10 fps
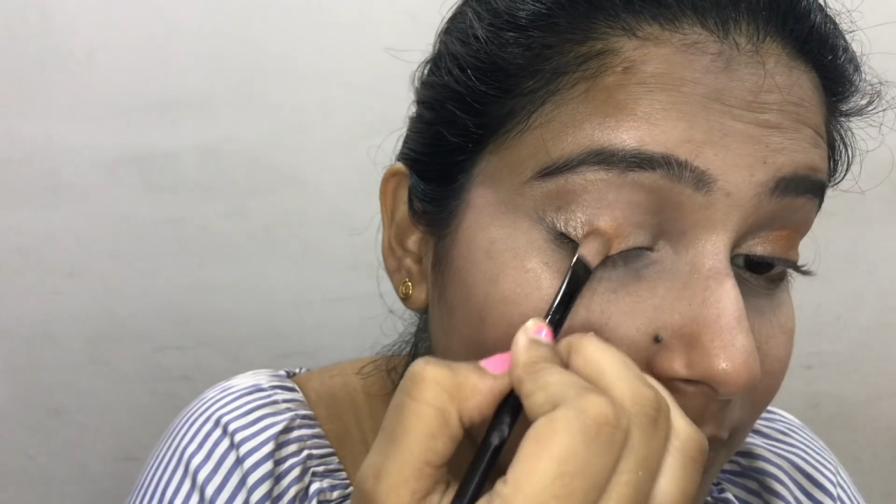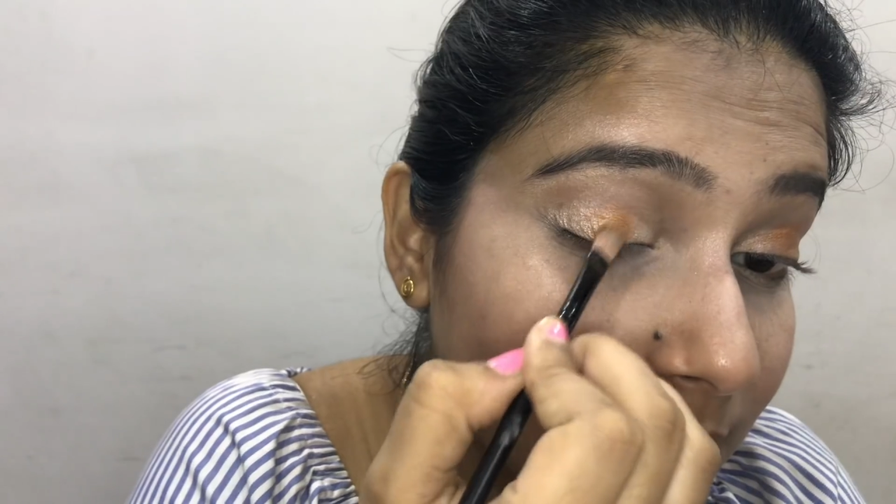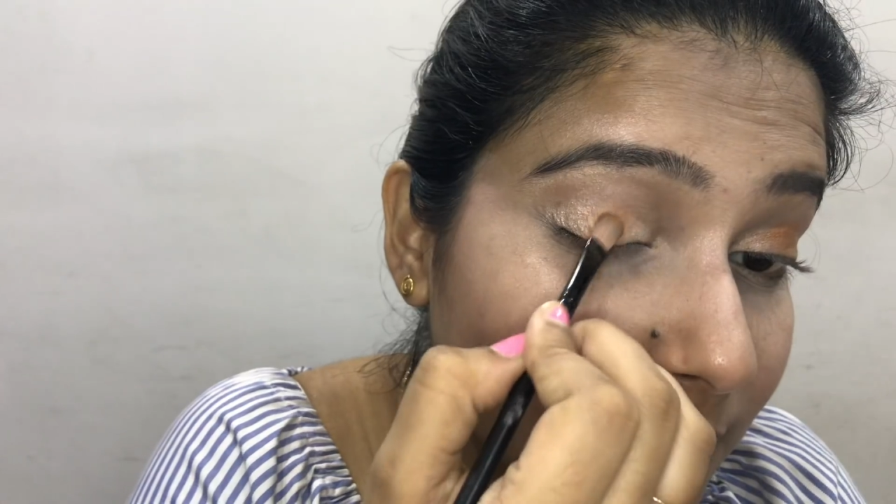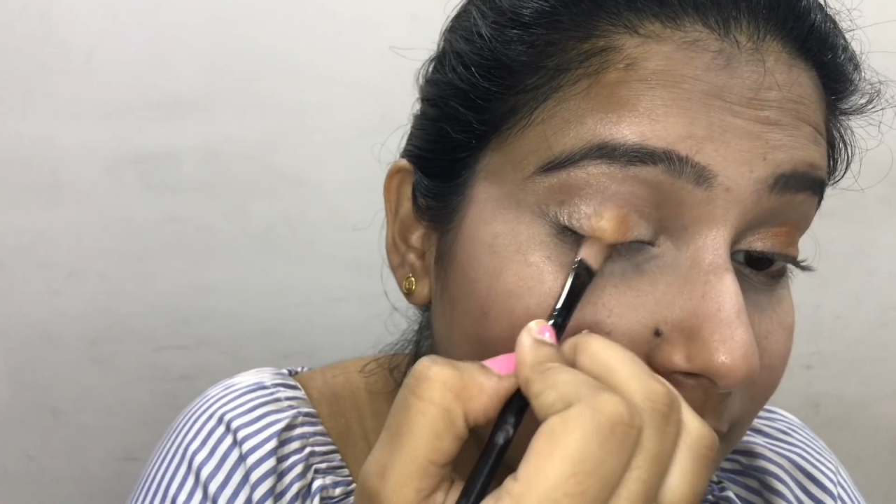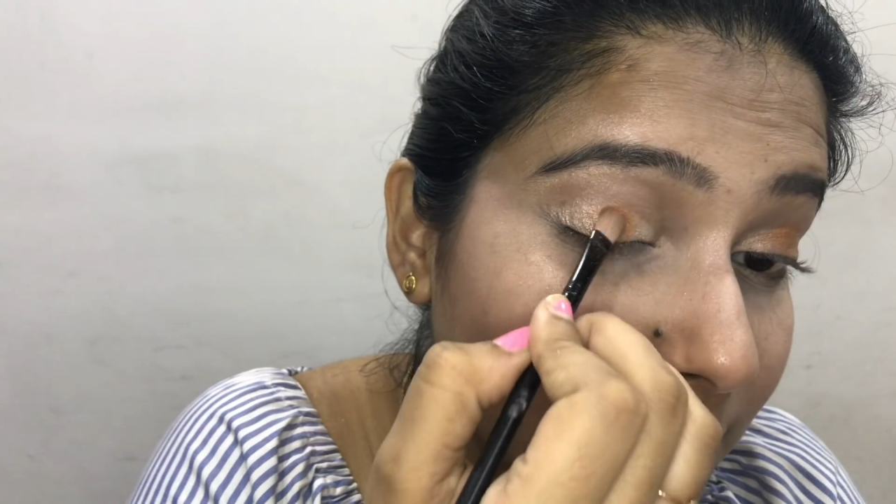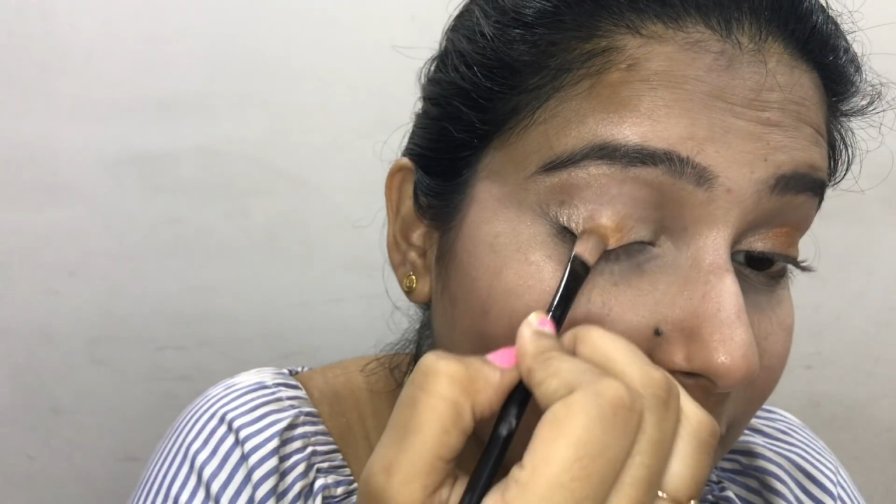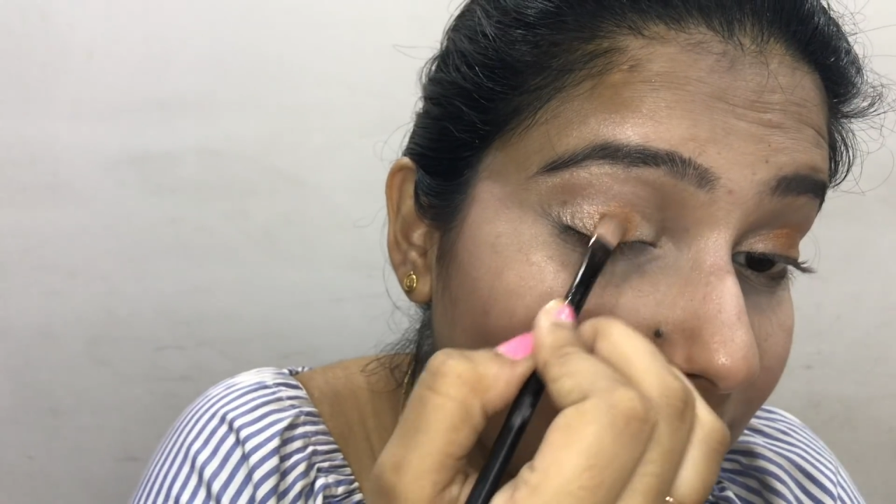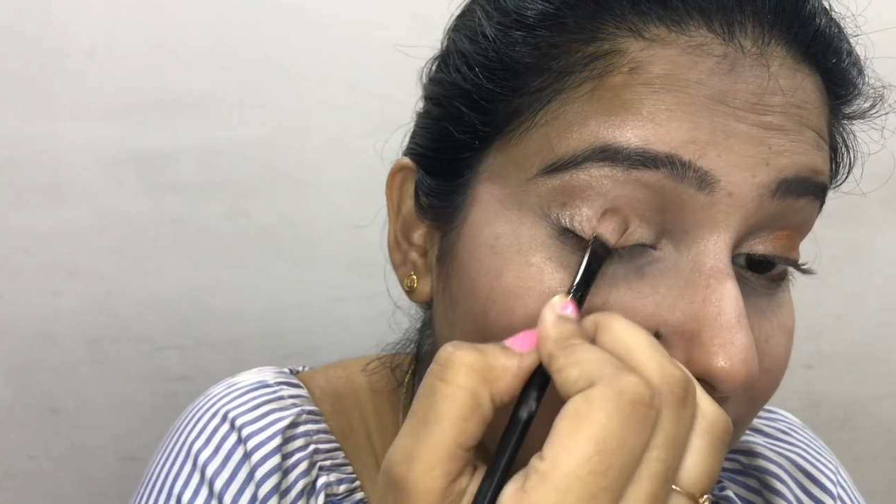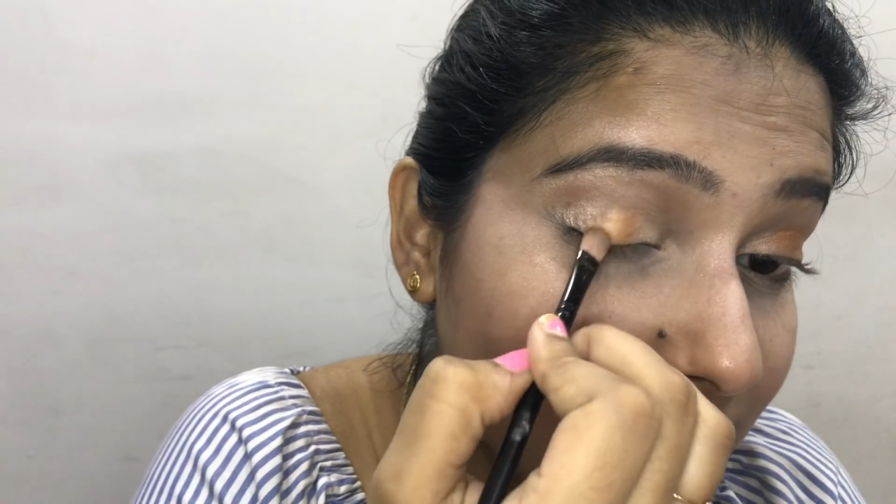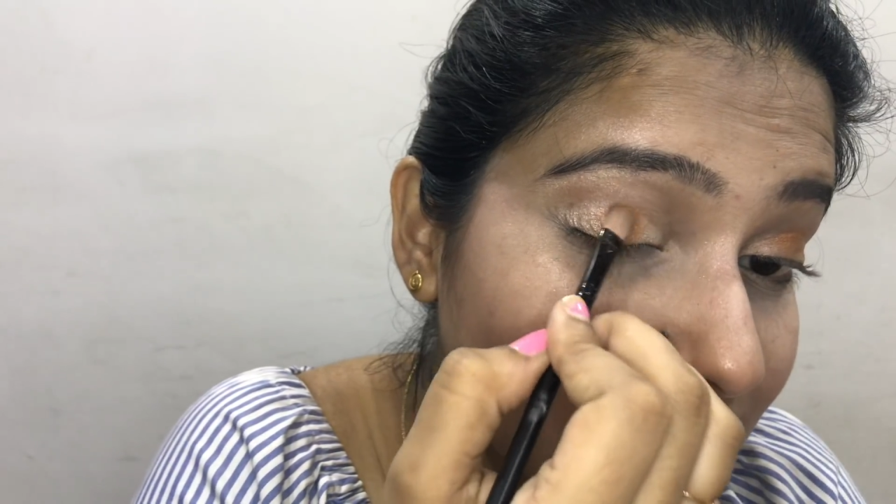So you can see
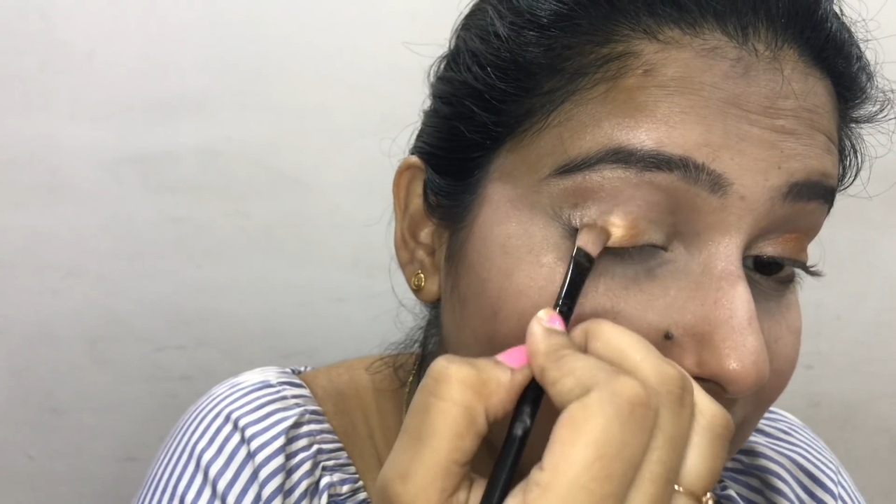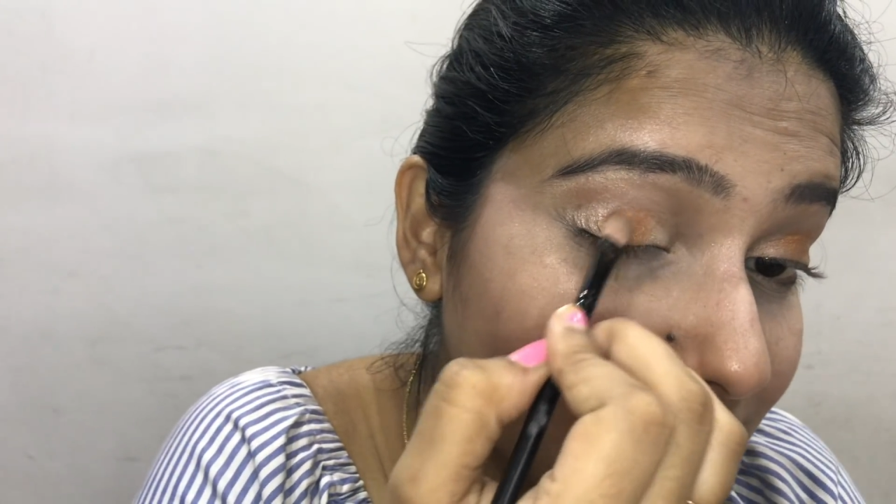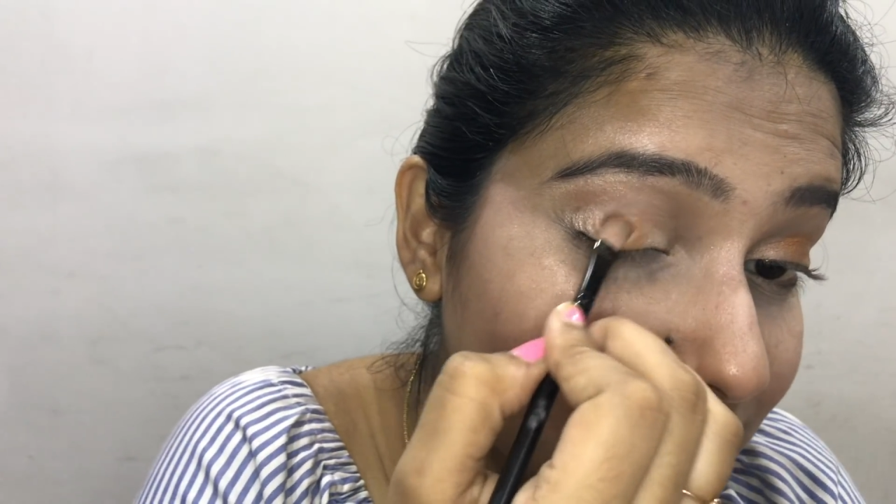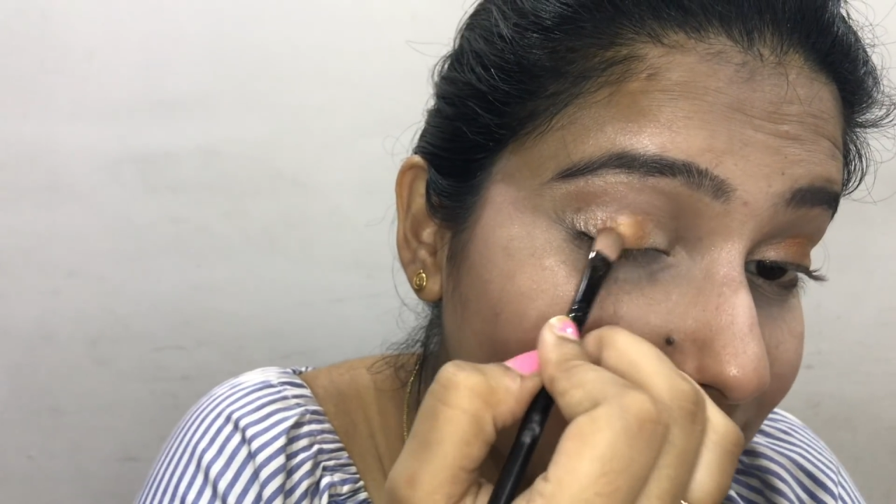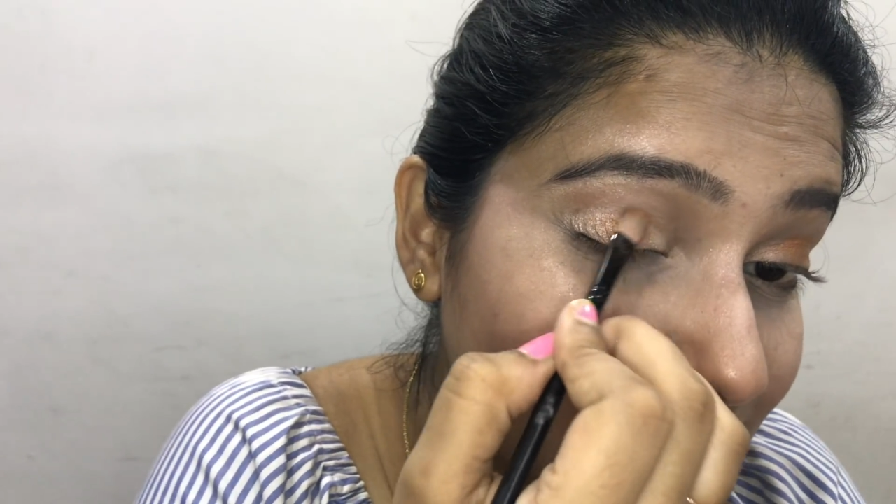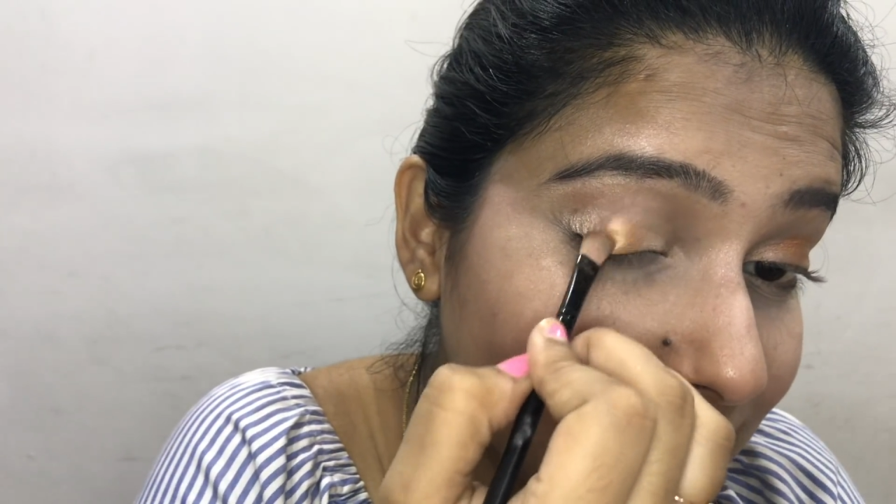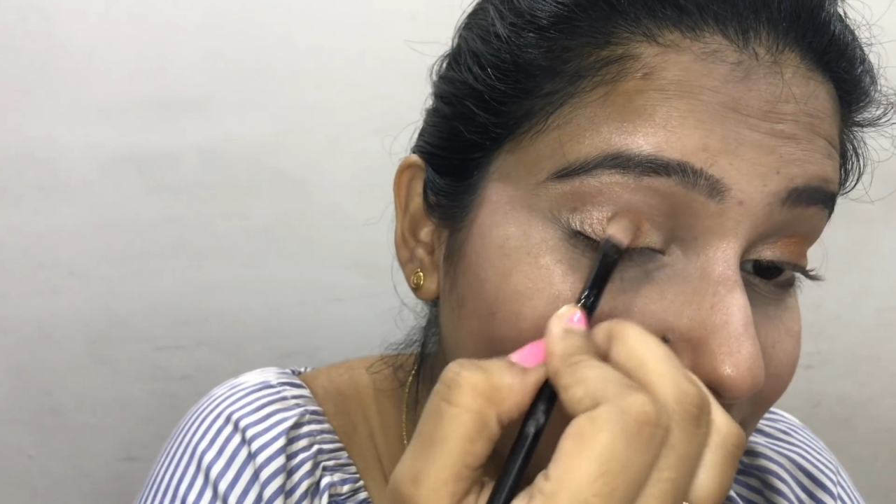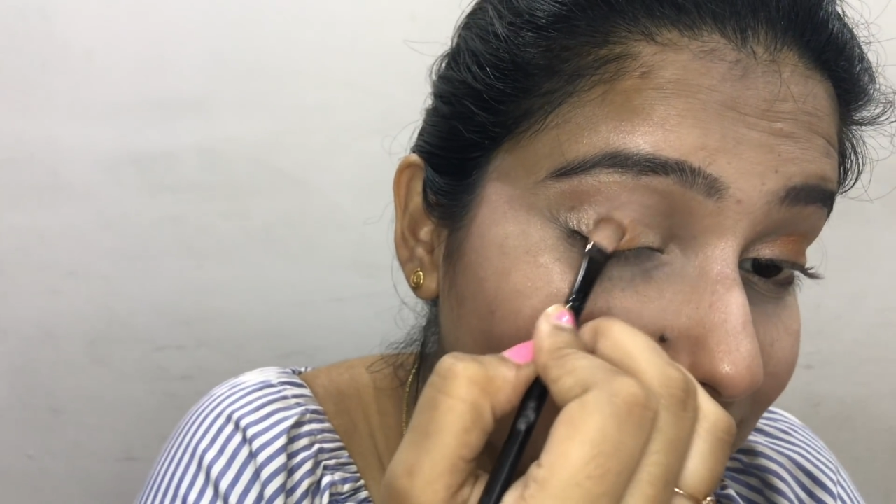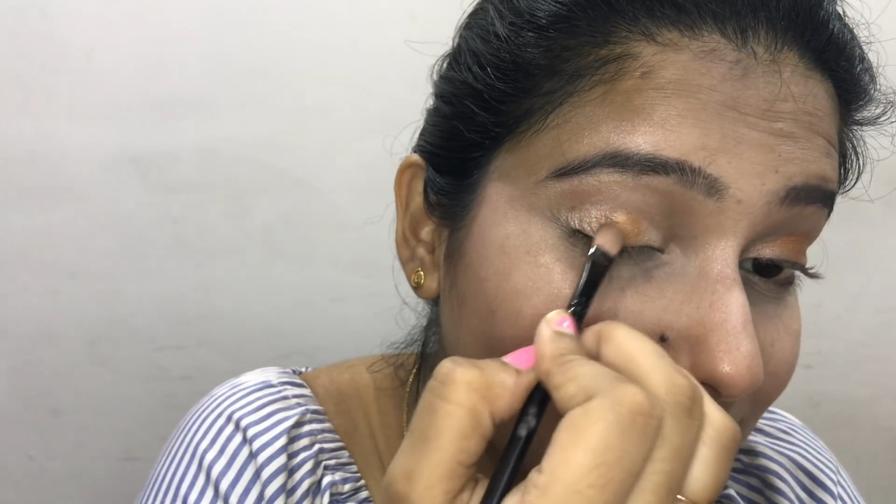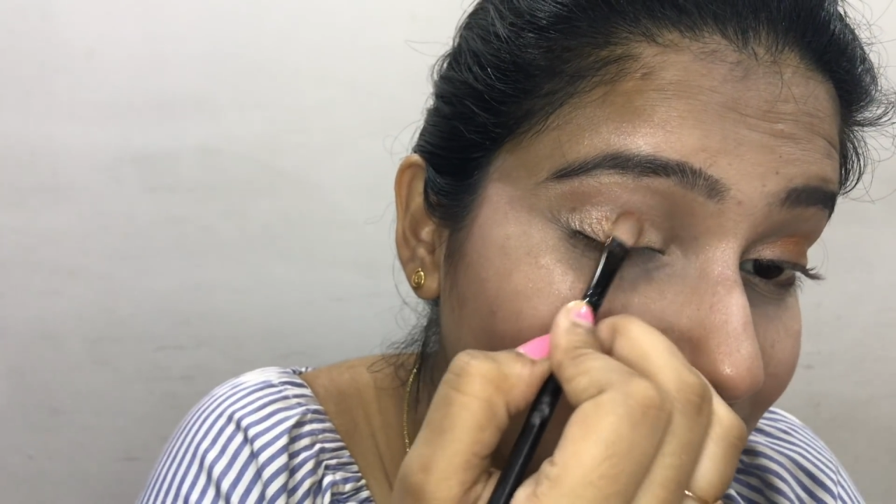how pigmented
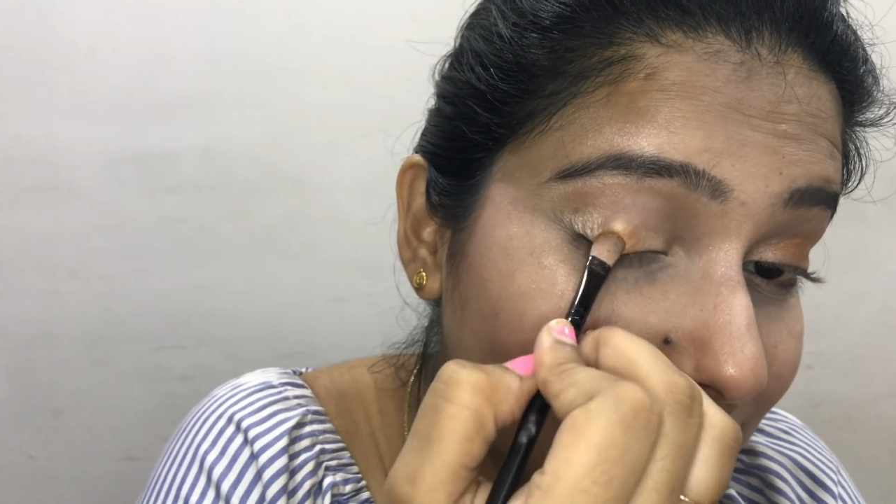this color.